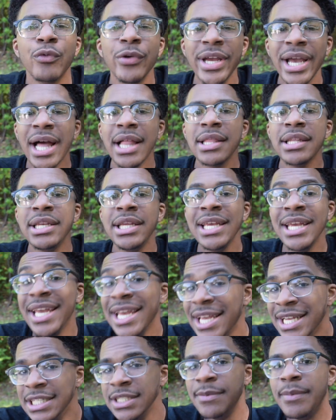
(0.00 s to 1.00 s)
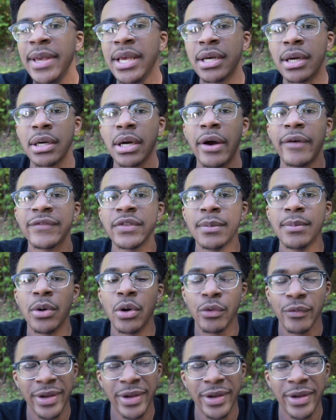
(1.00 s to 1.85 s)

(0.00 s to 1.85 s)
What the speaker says: Reality is being uncomfortable.